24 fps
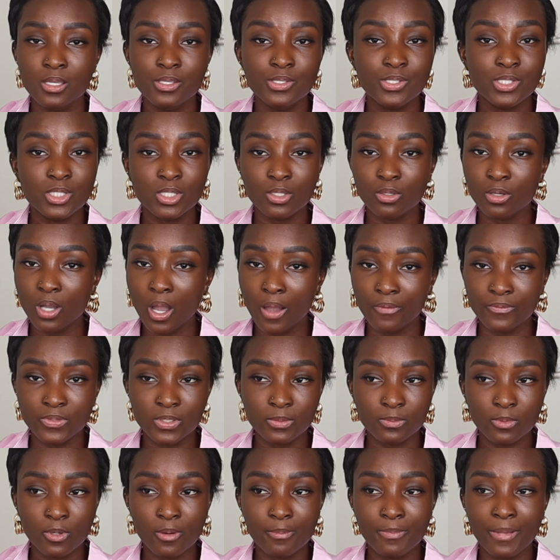So
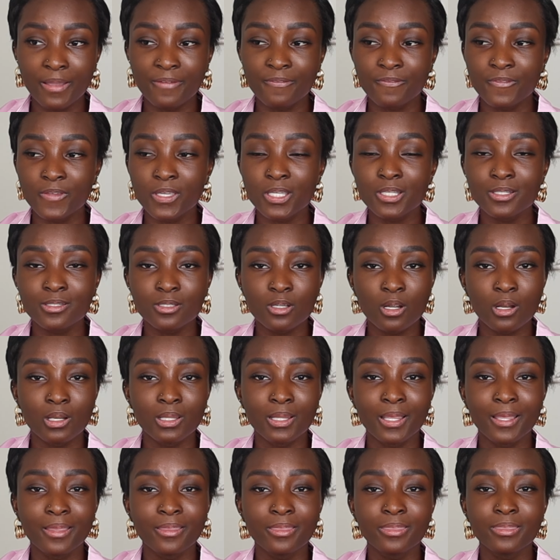comfortable. My feet are
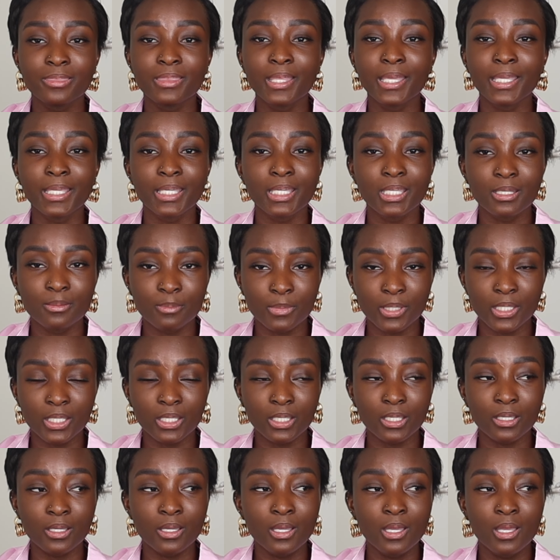like thanking
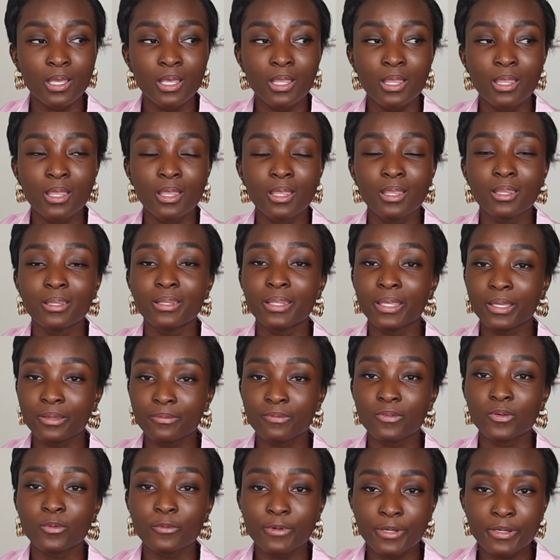me like
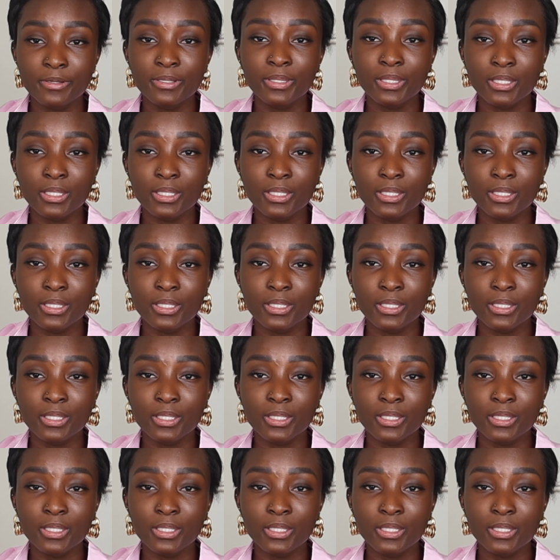for wearing